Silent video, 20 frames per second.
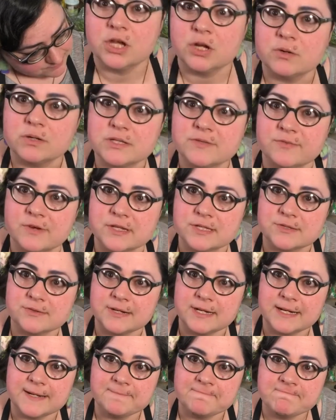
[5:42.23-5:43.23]
You know what's
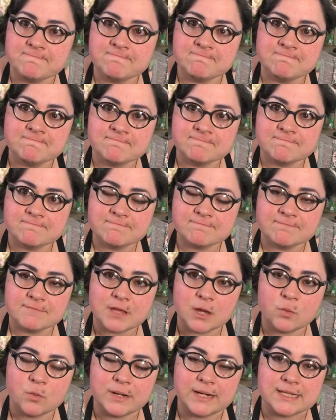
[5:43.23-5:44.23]
frustrating?
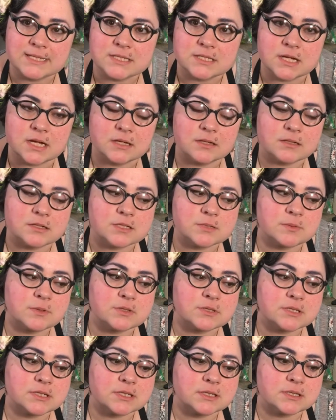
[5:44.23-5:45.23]
When it's done, you're
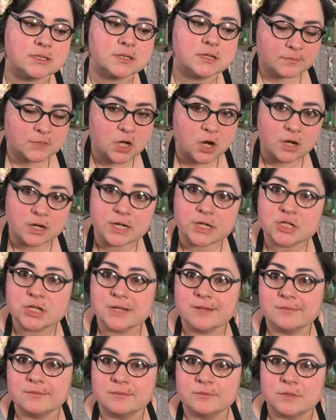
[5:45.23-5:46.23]
supposed to garnish
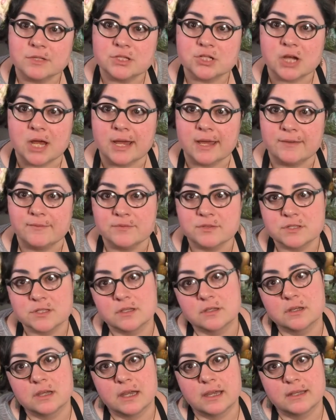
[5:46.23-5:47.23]
it with chives,
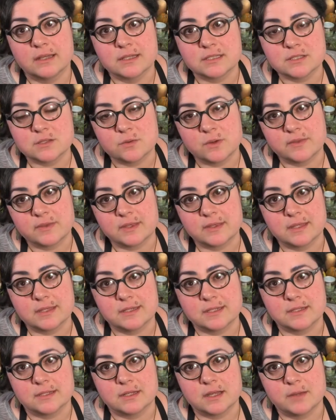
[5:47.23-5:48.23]
and that's the one thing that
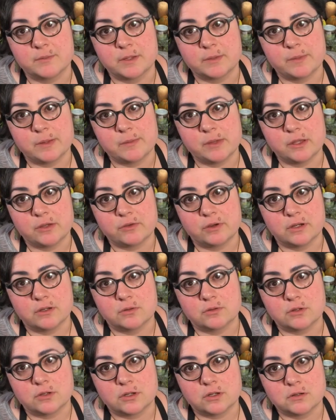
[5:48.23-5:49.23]
didn't come in my milk run
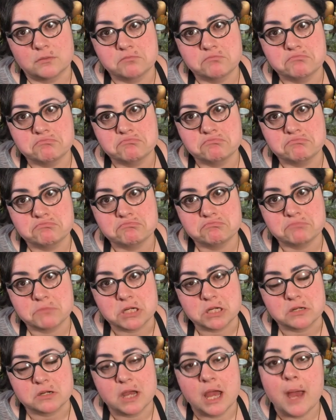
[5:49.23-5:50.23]
order.
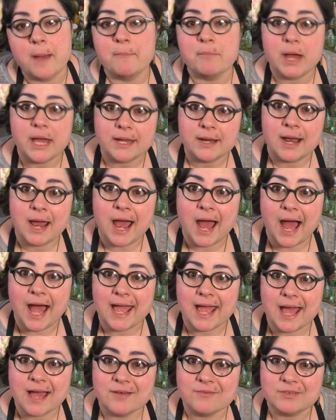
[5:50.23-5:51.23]
But I
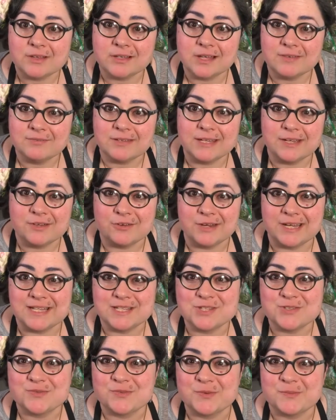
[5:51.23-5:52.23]
have the lovely
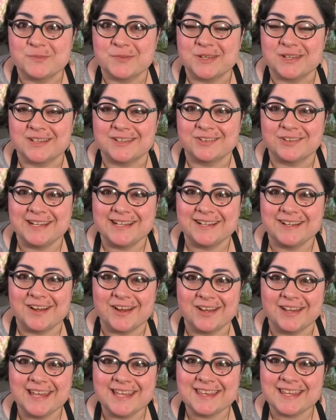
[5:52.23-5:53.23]
greens from the green
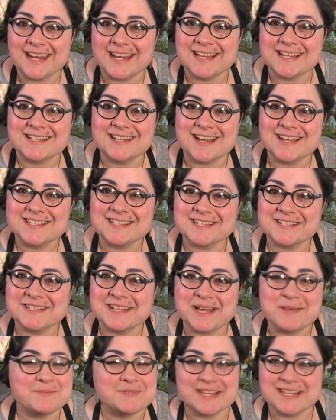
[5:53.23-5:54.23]
garlic that I can toss on
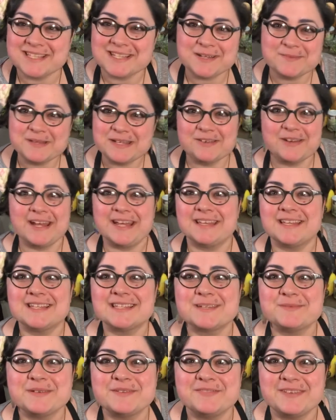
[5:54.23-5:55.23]
top, so that's gonna be great, that's
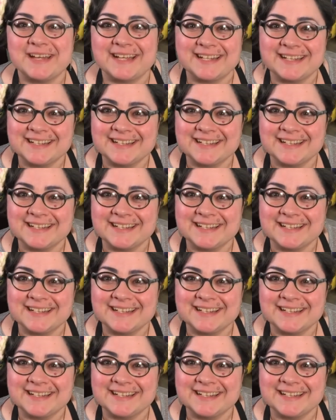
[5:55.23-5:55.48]
gonna be fine.